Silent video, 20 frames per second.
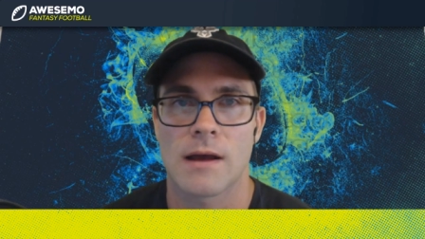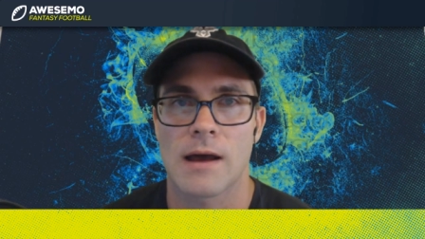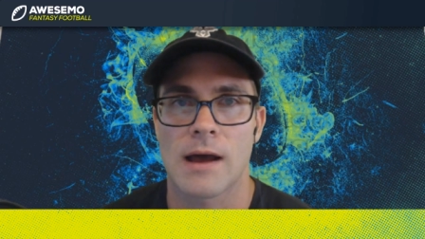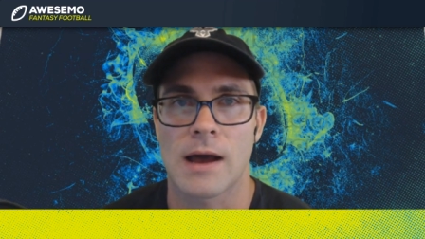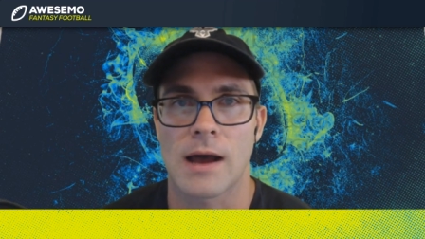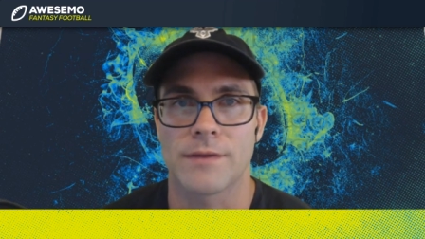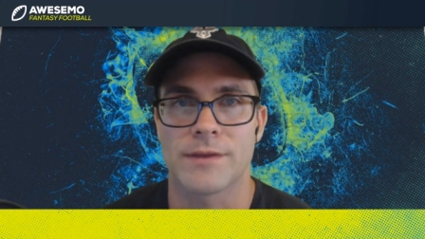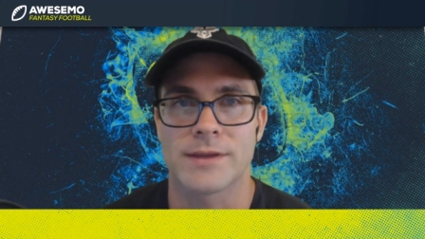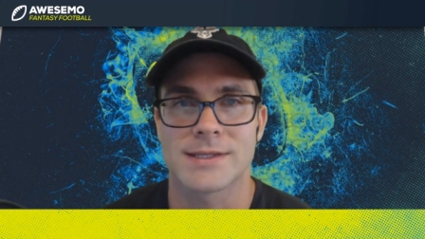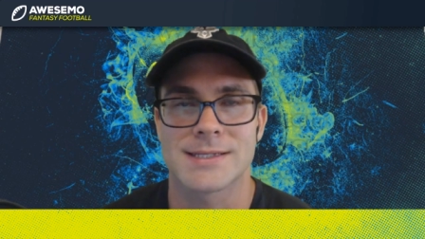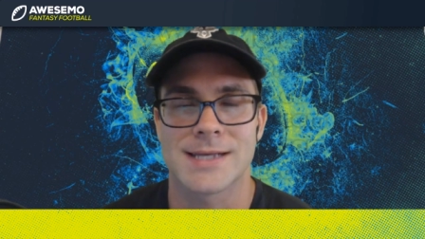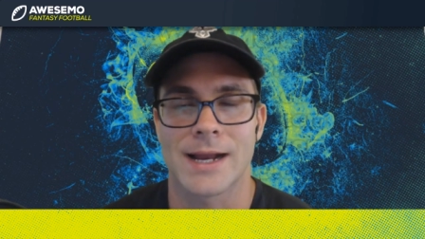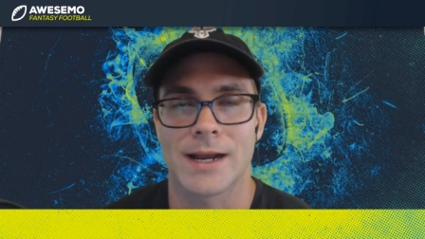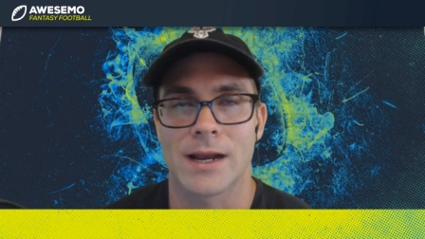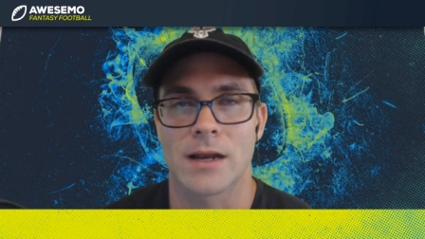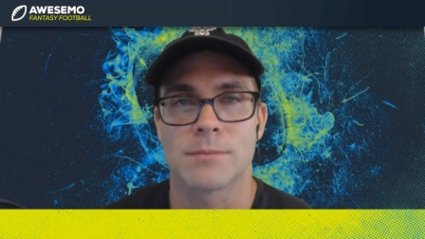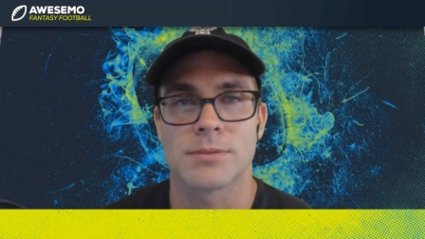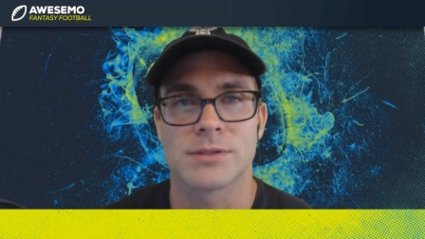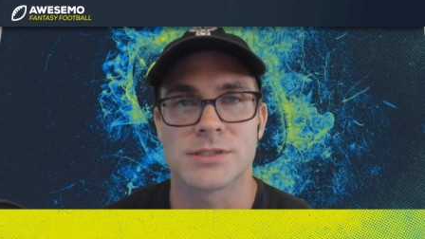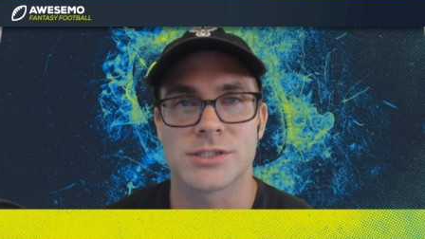on the tight
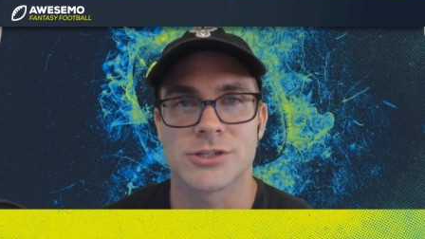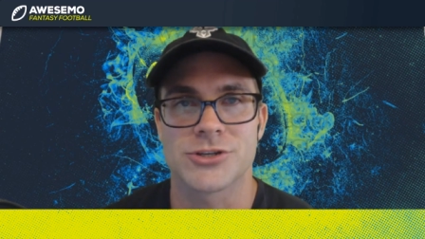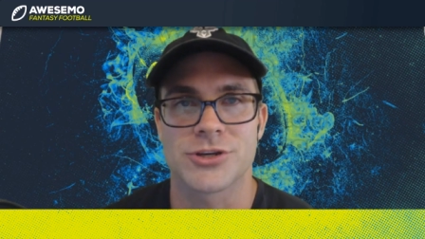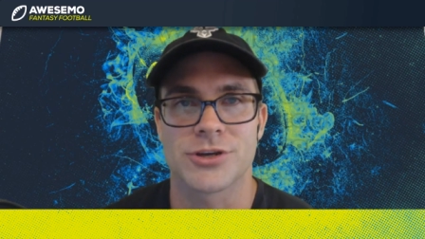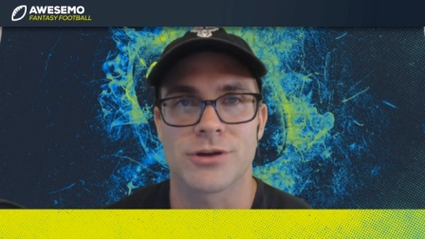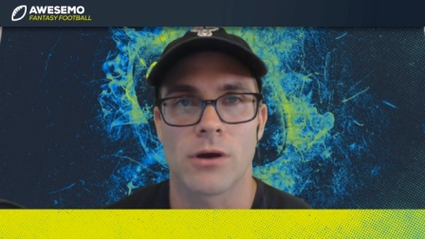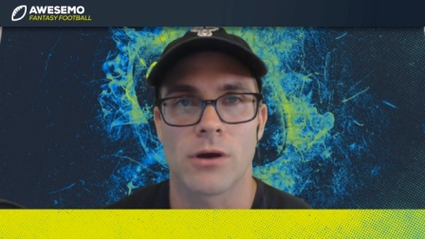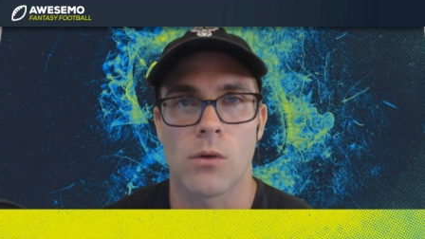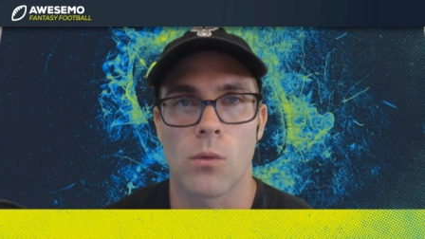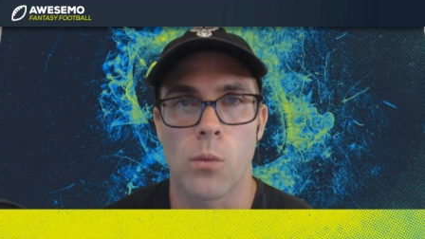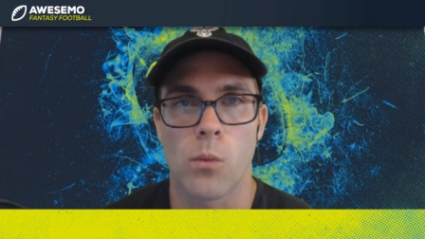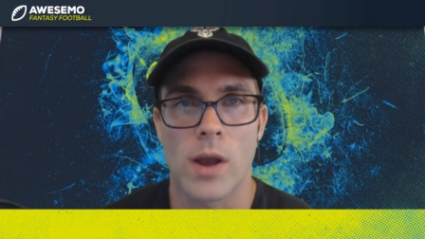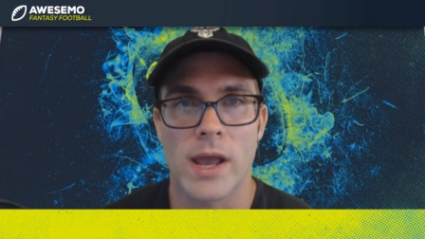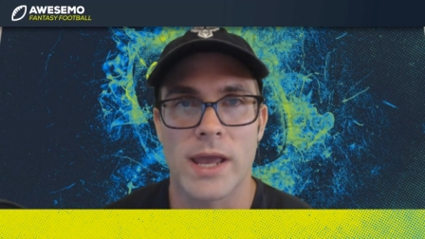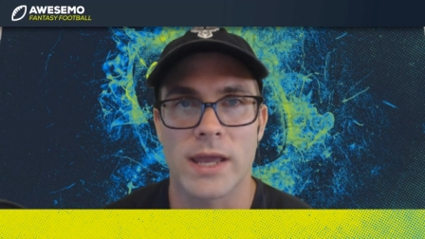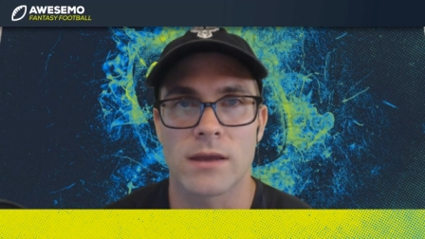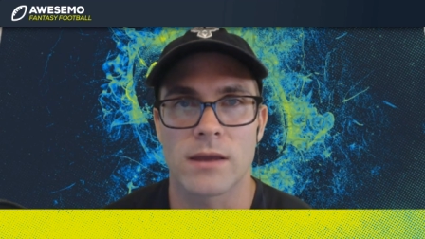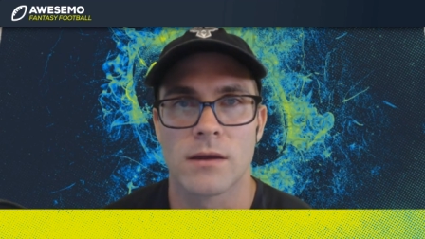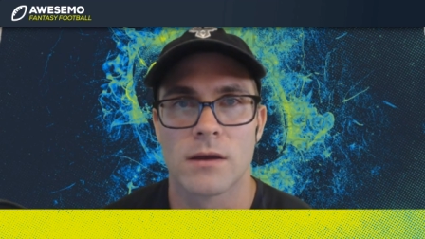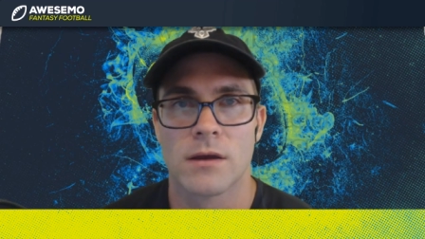end position
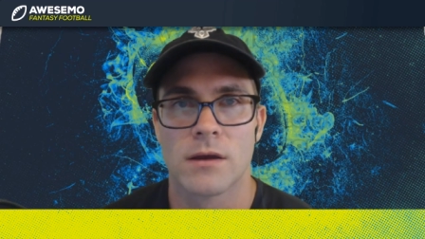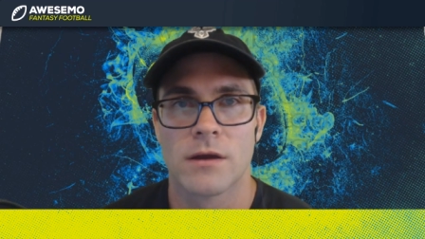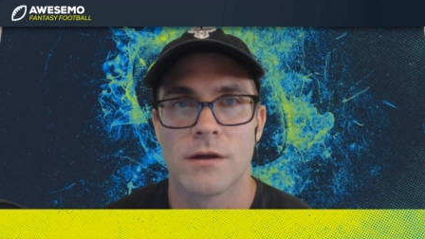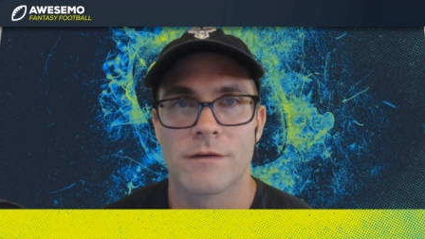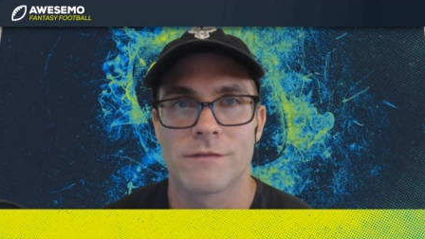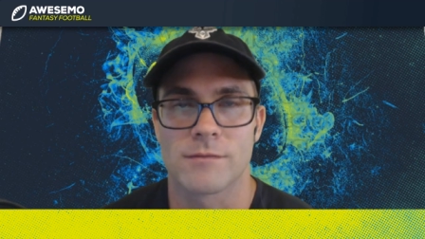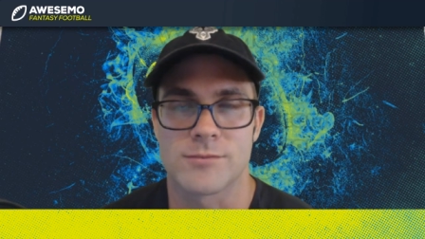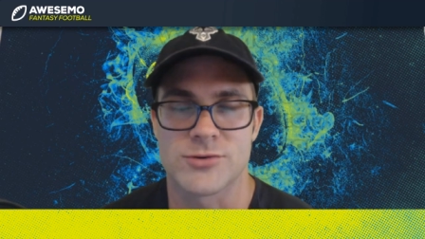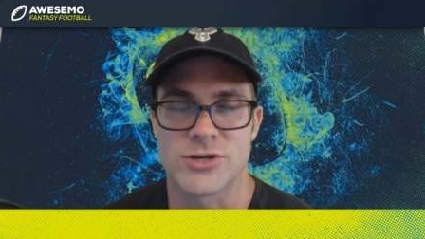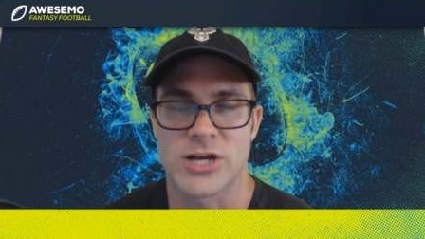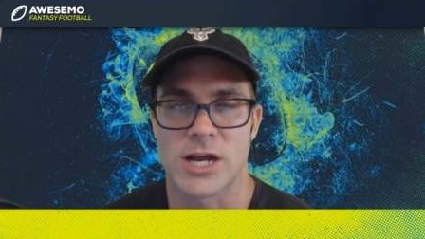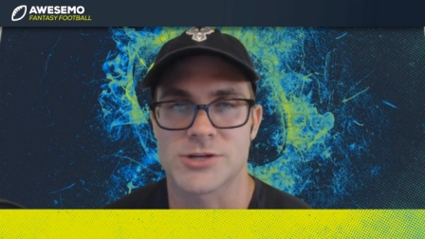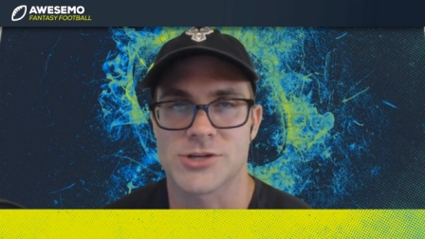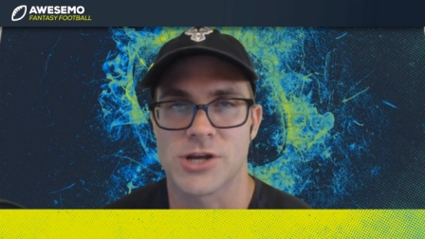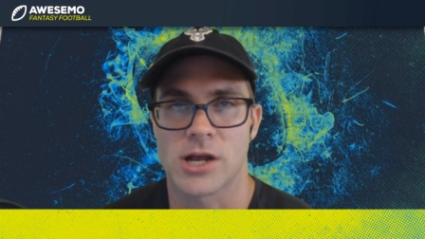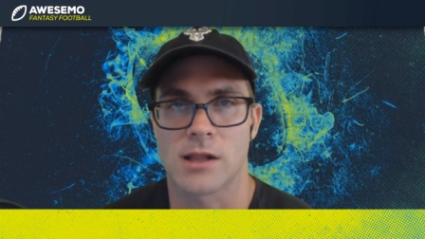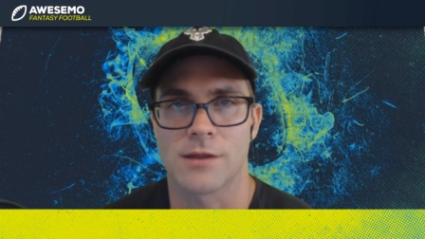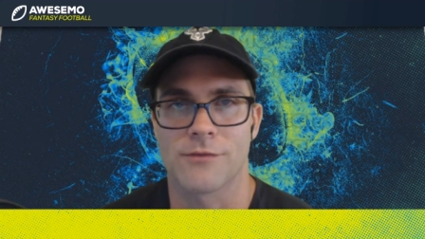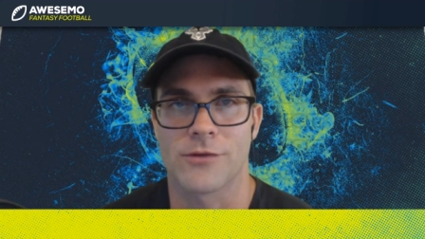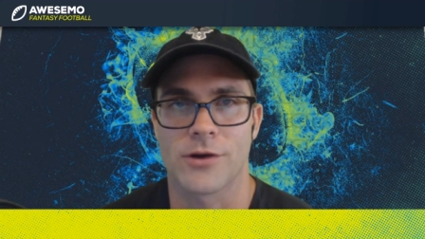away from Josh
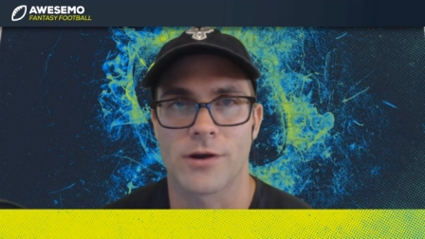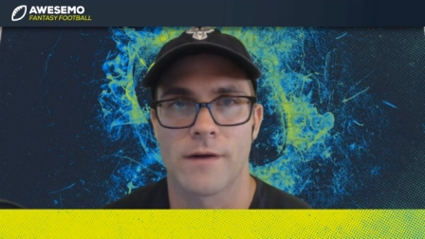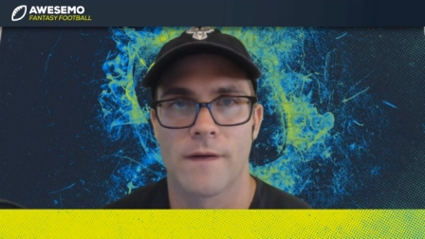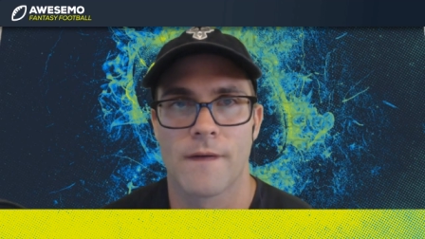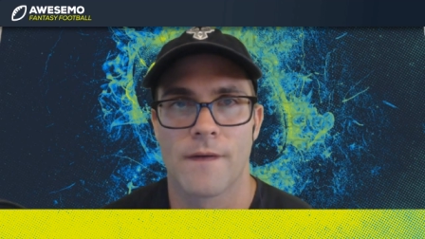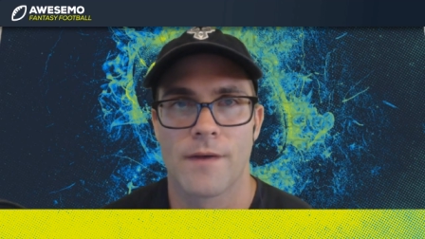Oliver.